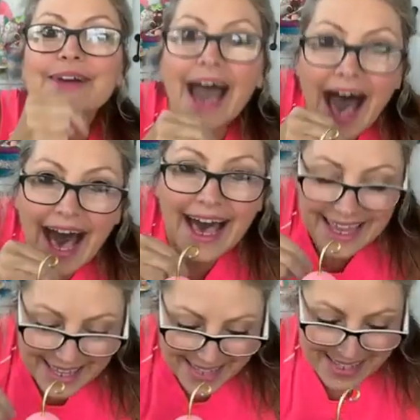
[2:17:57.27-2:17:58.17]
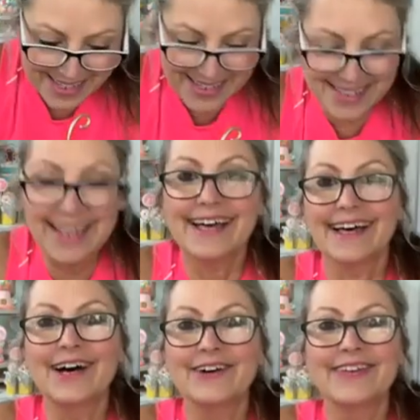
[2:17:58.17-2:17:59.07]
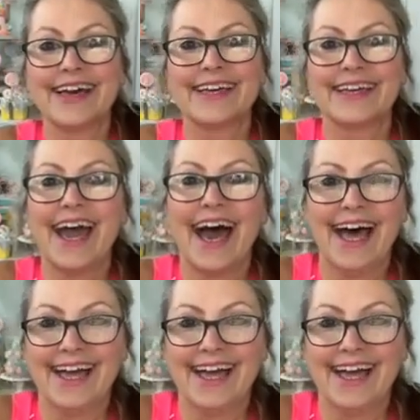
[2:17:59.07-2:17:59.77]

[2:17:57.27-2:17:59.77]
You guys, oh my